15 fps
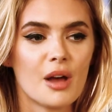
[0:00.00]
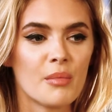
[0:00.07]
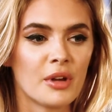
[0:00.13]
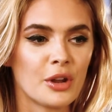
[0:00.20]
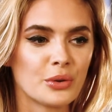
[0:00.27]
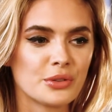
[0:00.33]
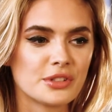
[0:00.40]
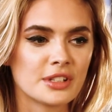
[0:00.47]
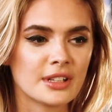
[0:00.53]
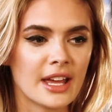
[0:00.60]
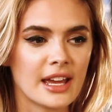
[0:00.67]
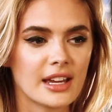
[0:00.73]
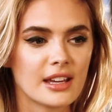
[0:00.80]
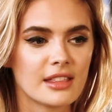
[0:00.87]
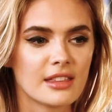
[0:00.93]
But I also
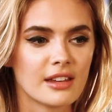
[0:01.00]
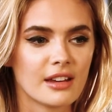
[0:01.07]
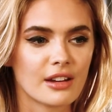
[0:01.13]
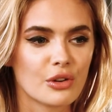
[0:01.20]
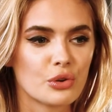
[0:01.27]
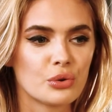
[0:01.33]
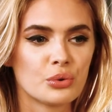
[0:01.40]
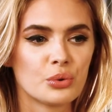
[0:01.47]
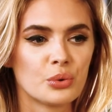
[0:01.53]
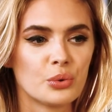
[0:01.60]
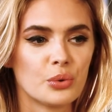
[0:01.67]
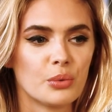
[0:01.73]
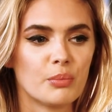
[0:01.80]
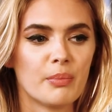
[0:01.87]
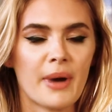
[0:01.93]
like the cool